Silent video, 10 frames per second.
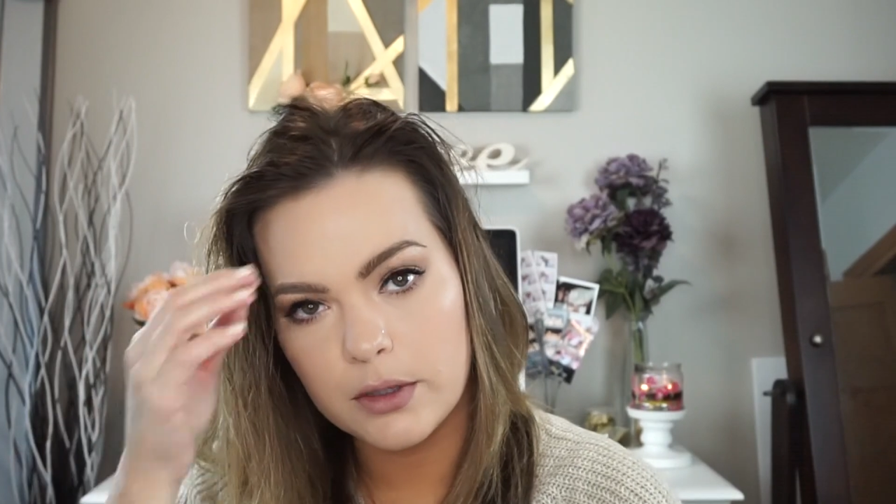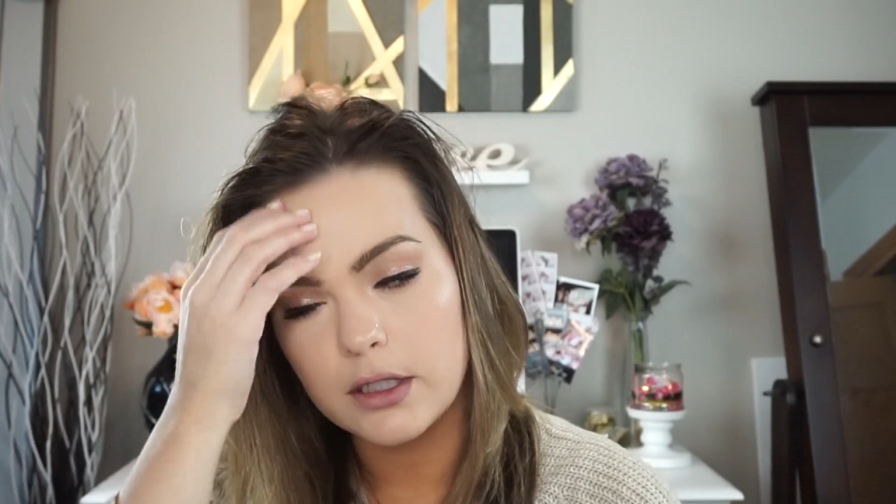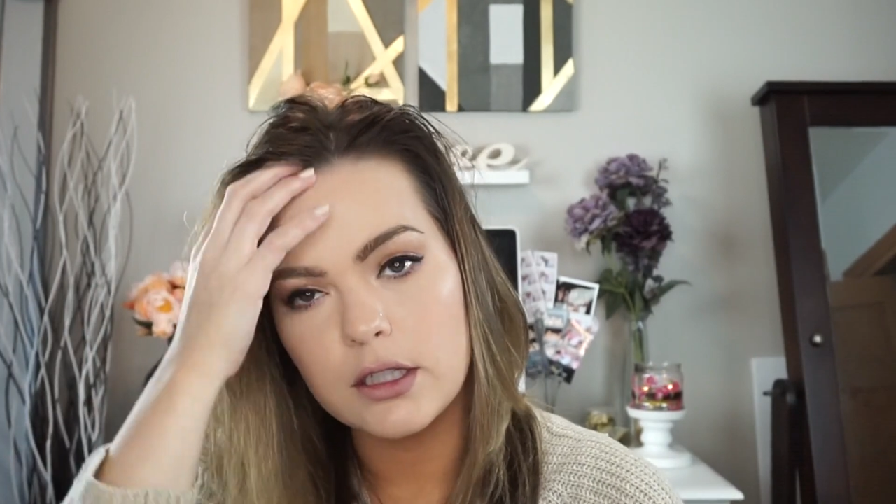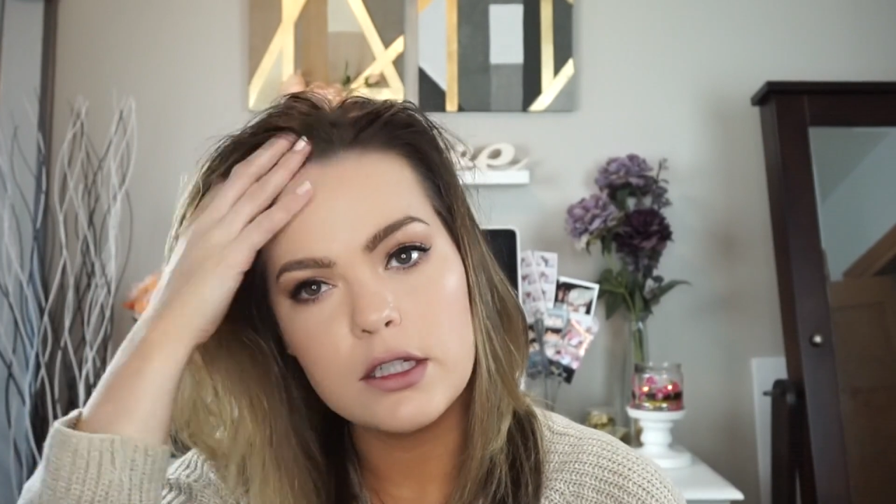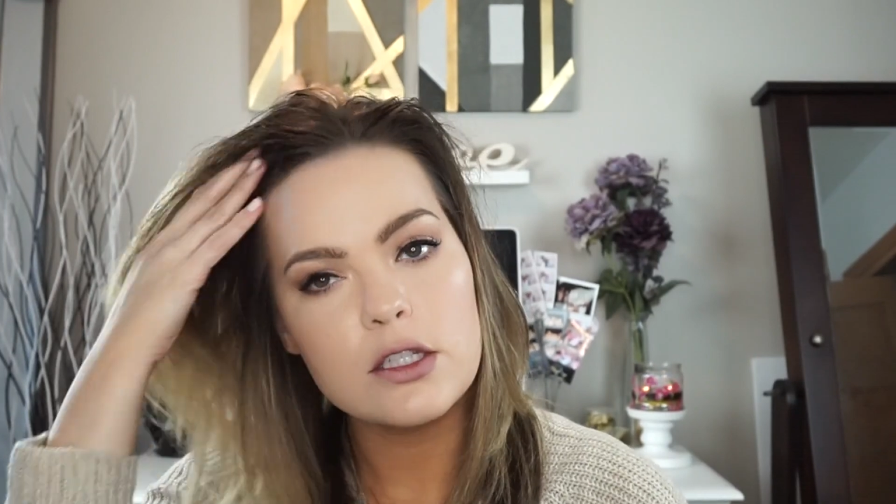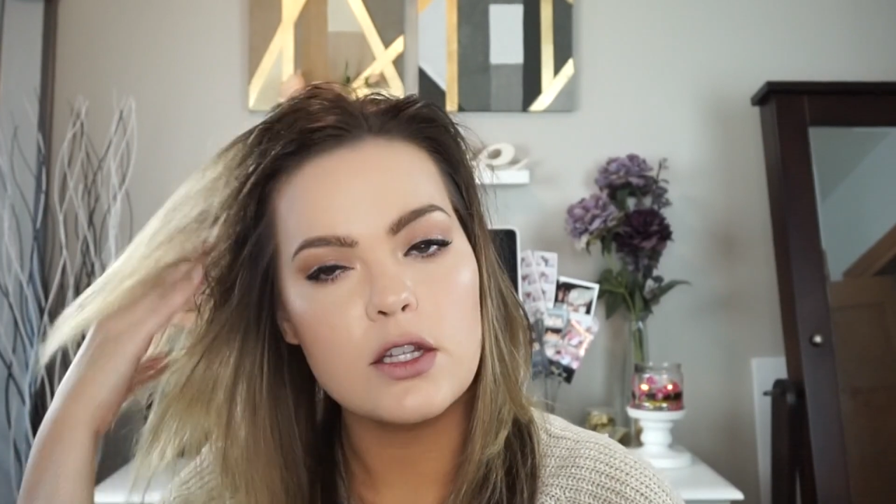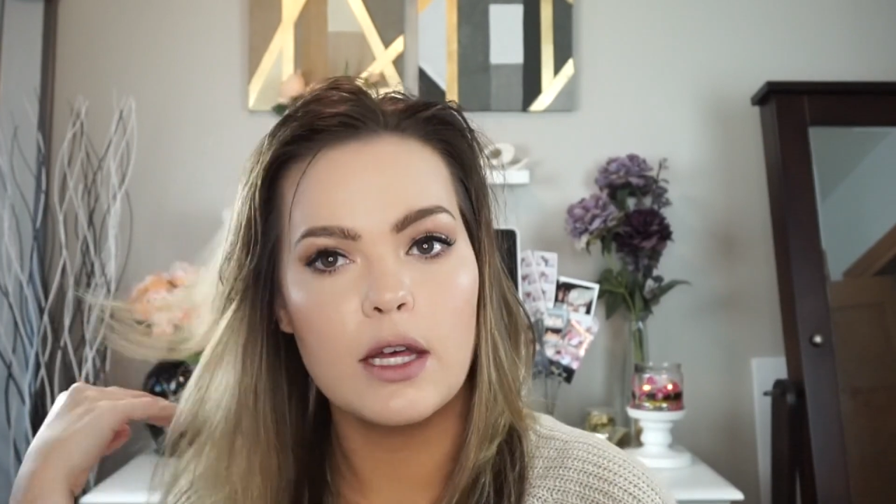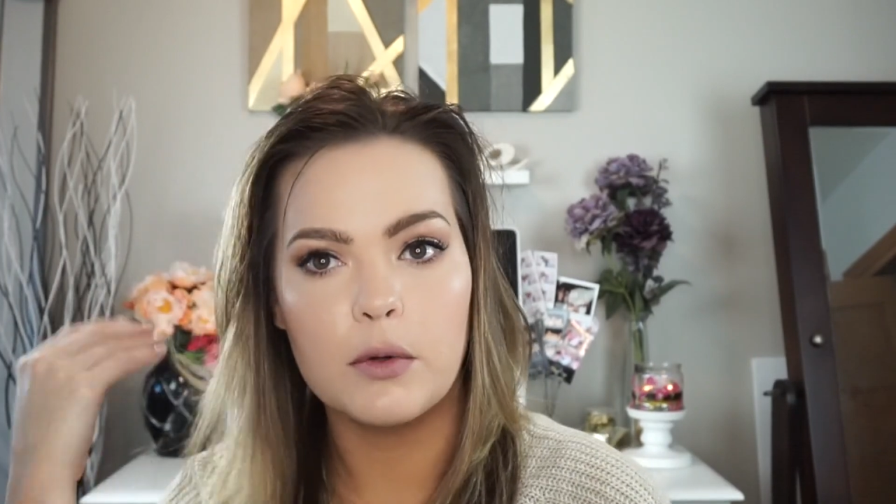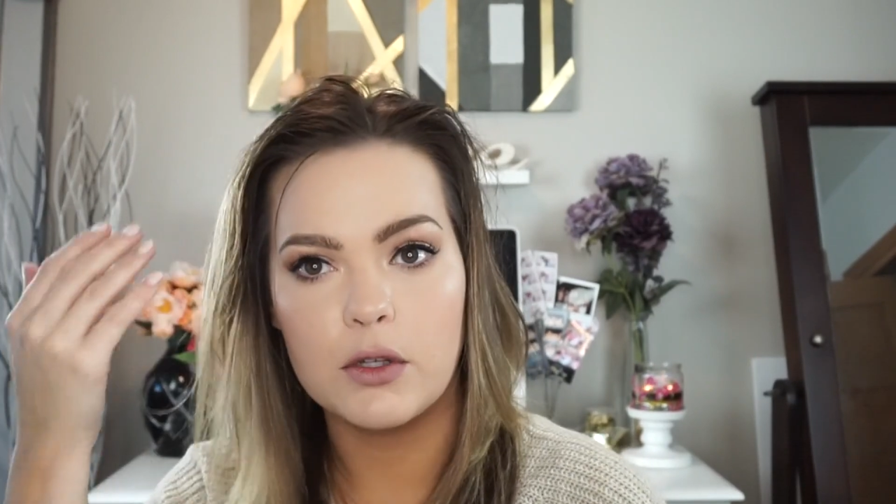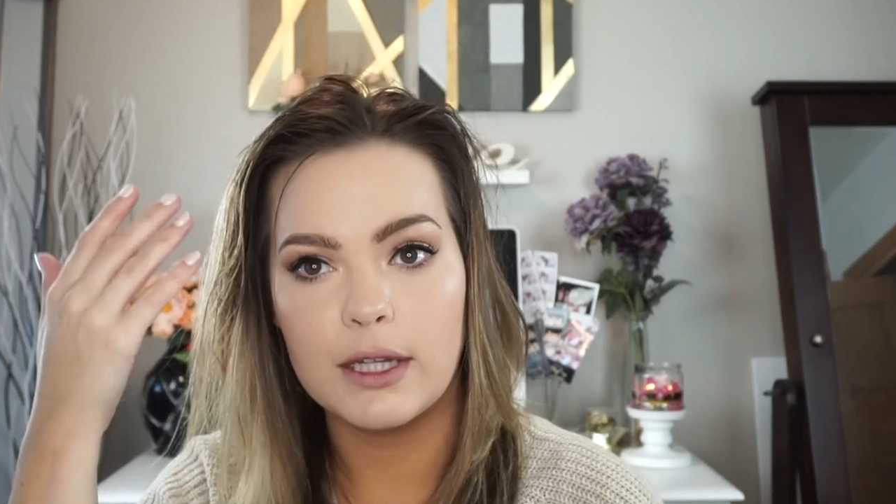so
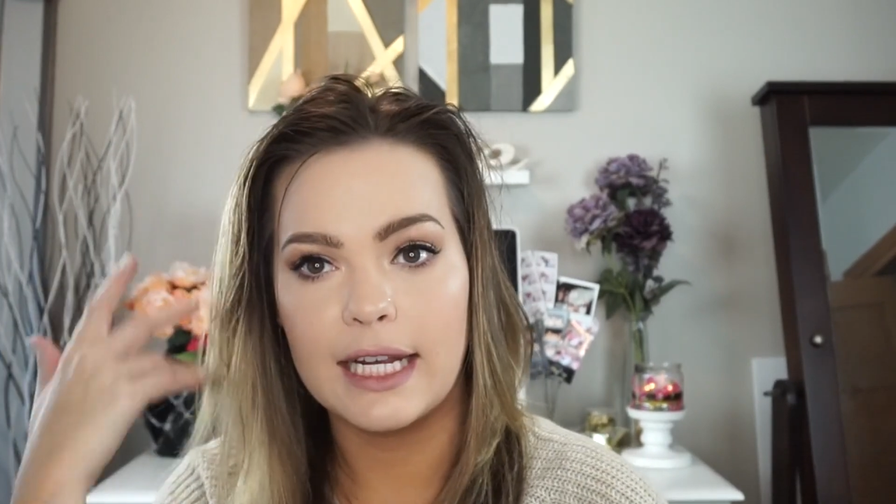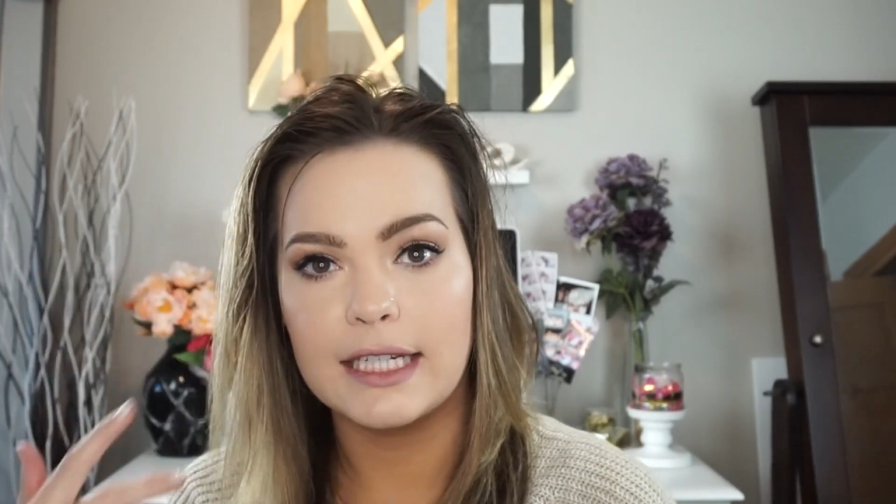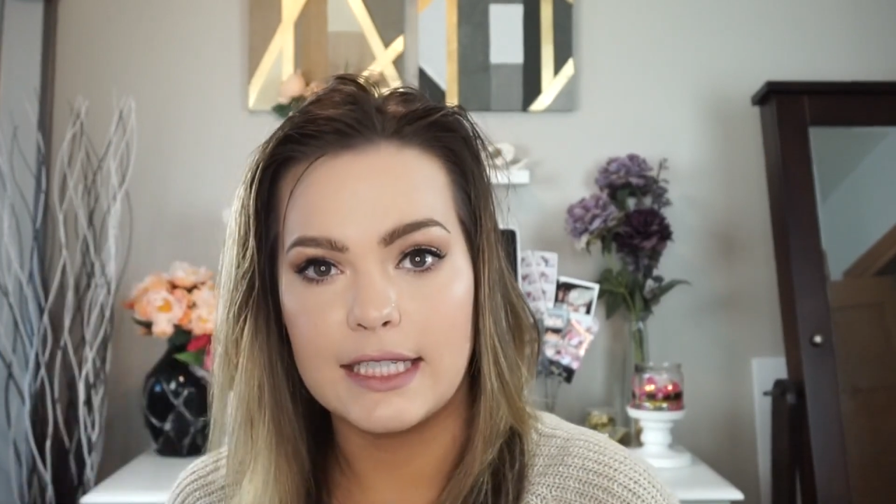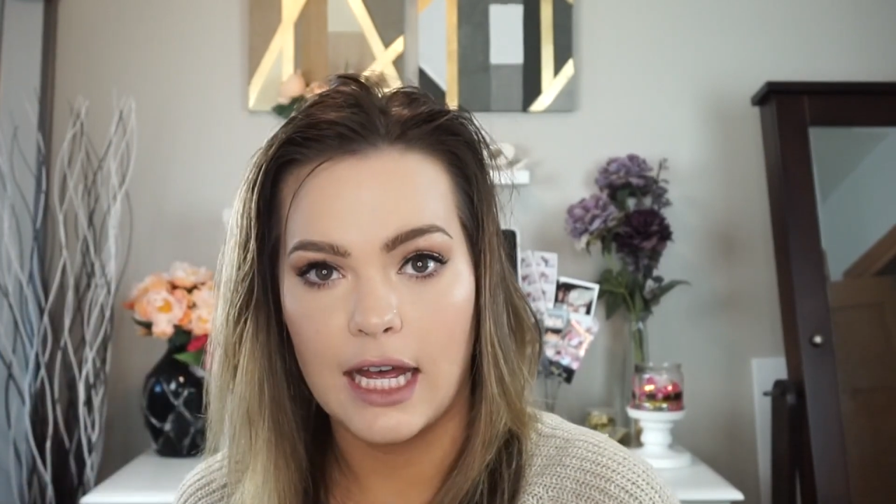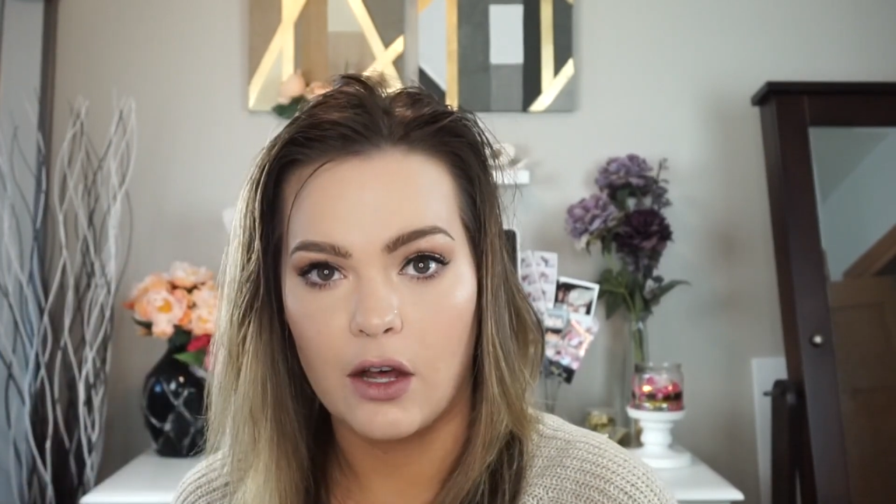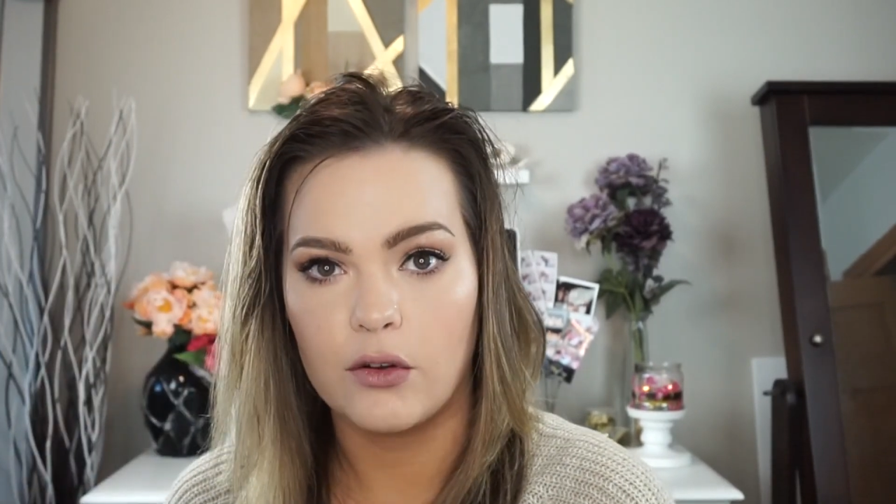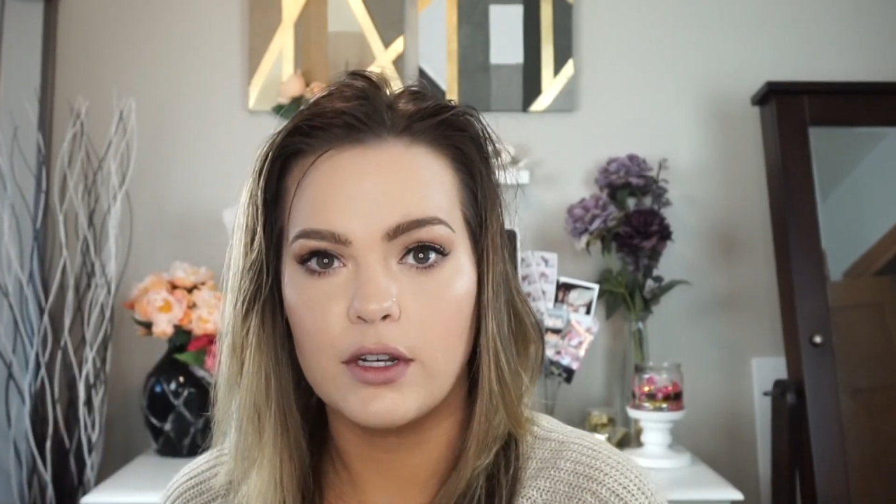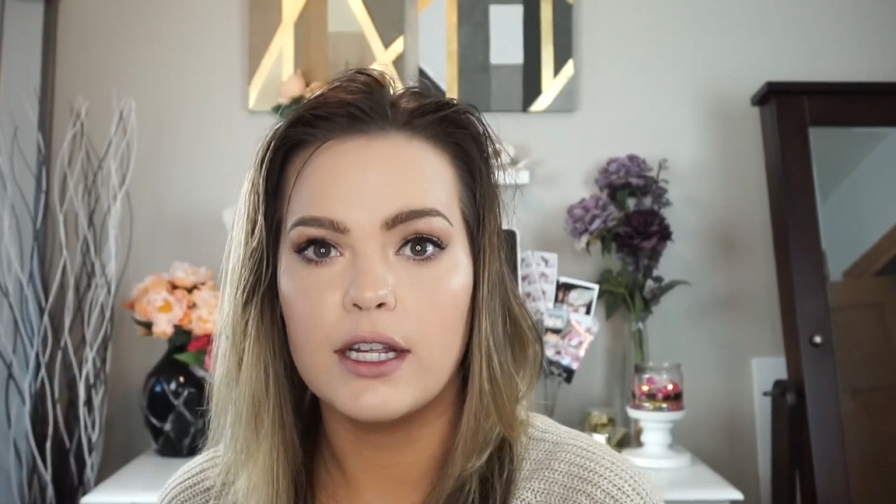that when you lay it down,